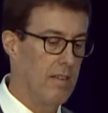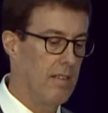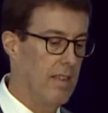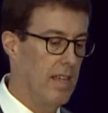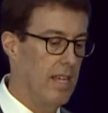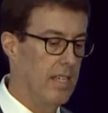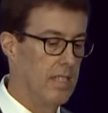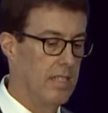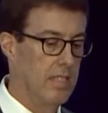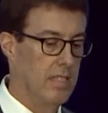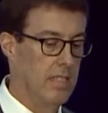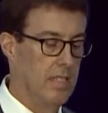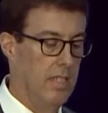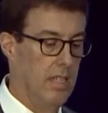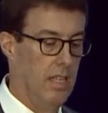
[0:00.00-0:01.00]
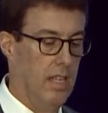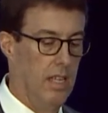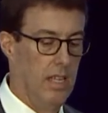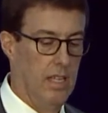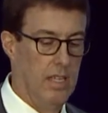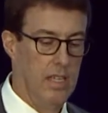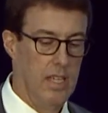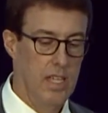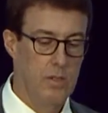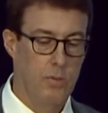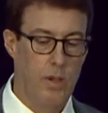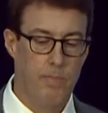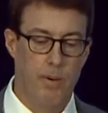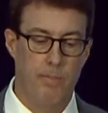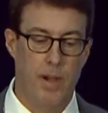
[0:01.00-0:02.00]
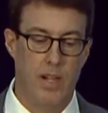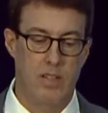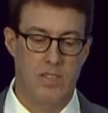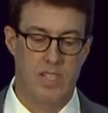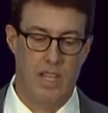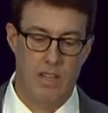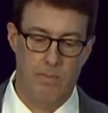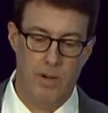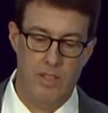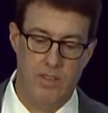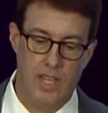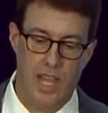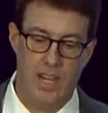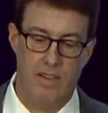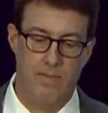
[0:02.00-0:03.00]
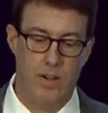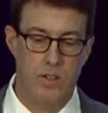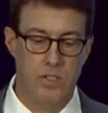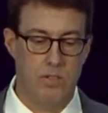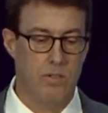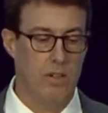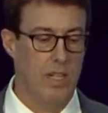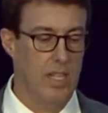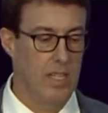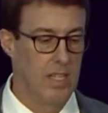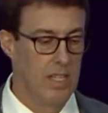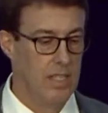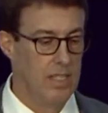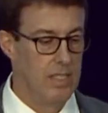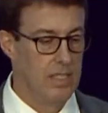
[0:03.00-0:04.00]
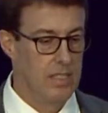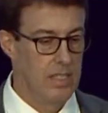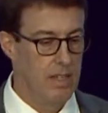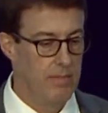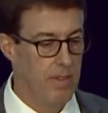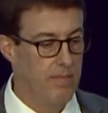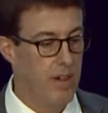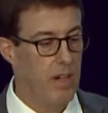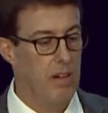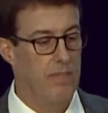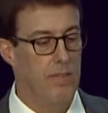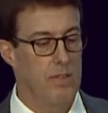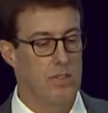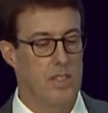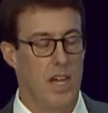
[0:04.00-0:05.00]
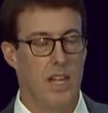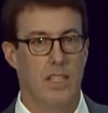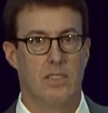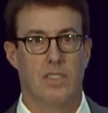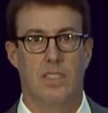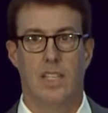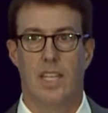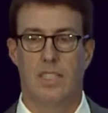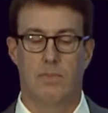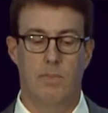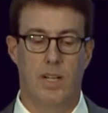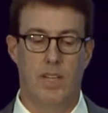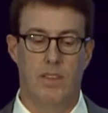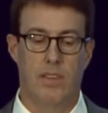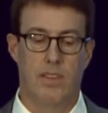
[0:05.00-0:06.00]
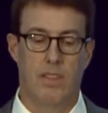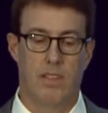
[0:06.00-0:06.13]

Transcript: of that. As we prepare to celebrate the anniversary of the very first Odyssey next month,